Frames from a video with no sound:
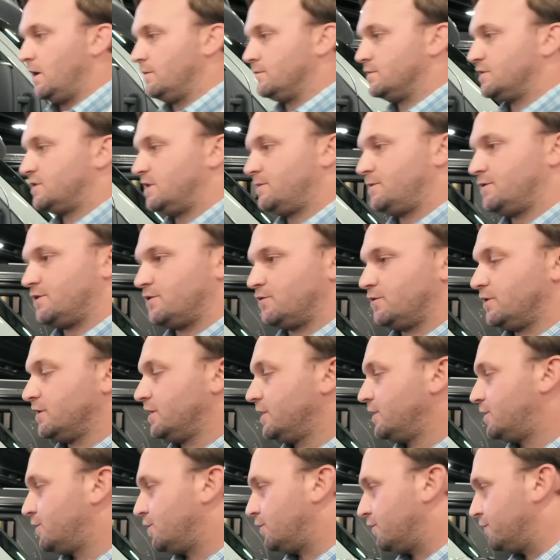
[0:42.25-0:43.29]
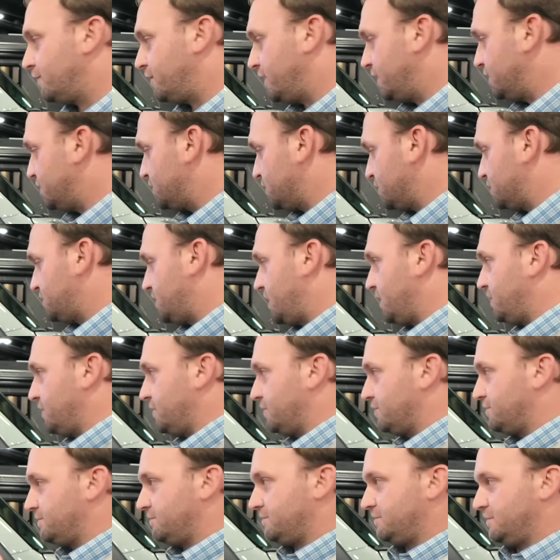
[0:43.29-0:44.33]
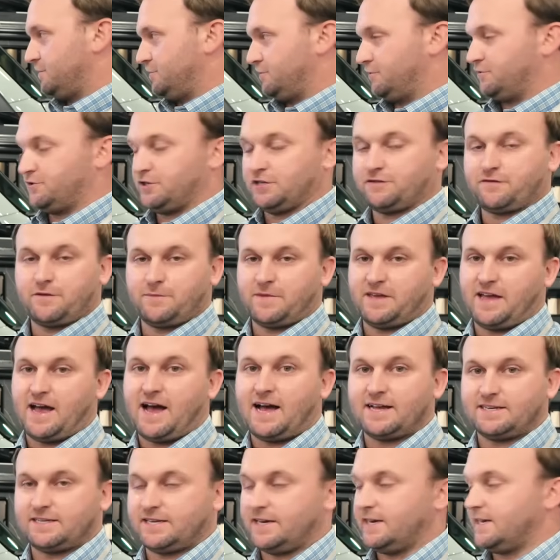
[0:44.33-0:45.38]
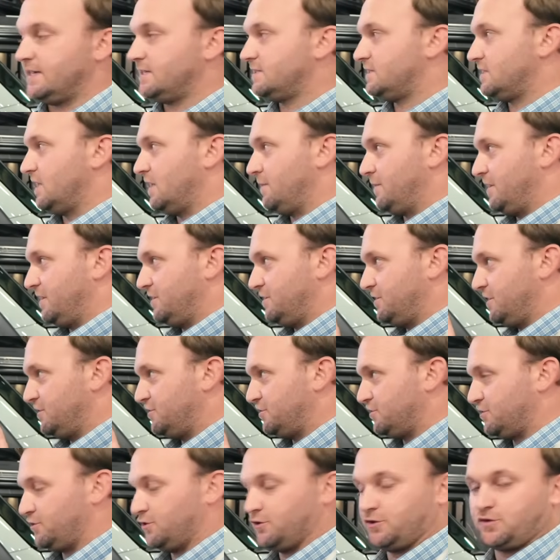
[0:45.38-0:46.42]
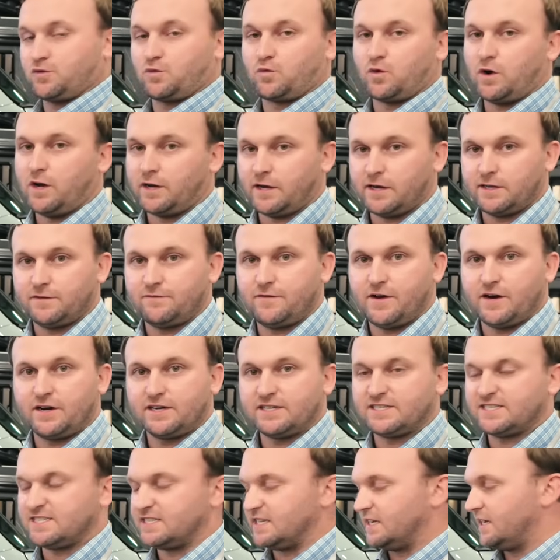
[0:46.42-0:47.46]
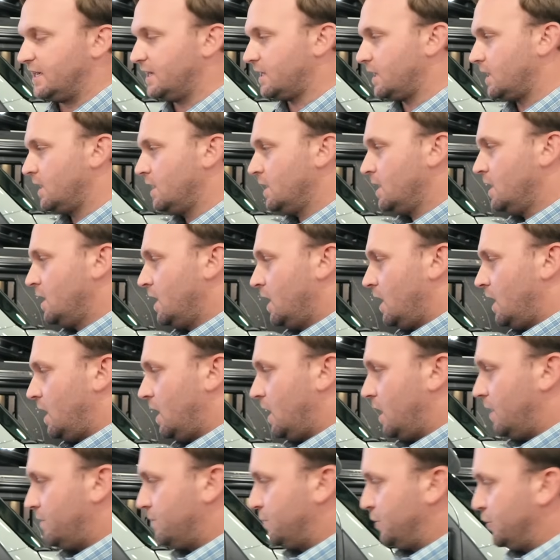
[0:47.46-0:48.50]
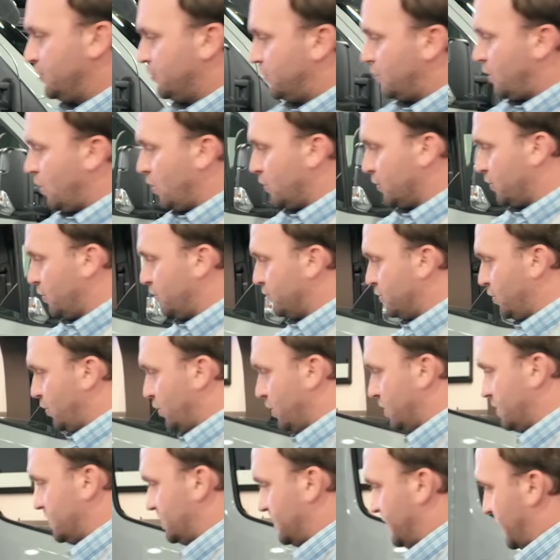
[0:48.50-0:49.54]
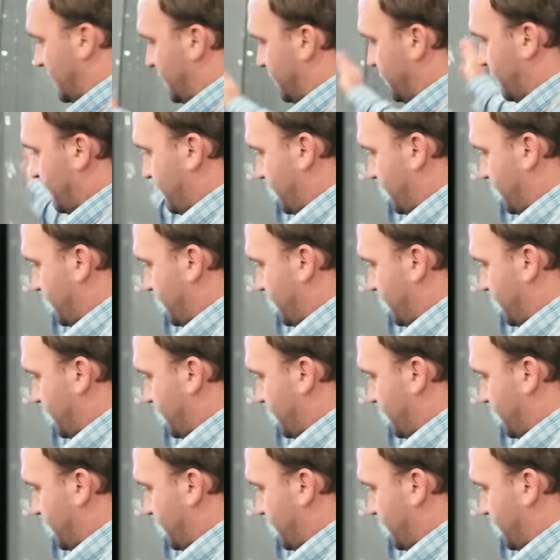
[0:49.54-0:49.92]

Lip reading: Some of the really cool features that just from the eye test, it just looks rugged, very slick. New cargo doors that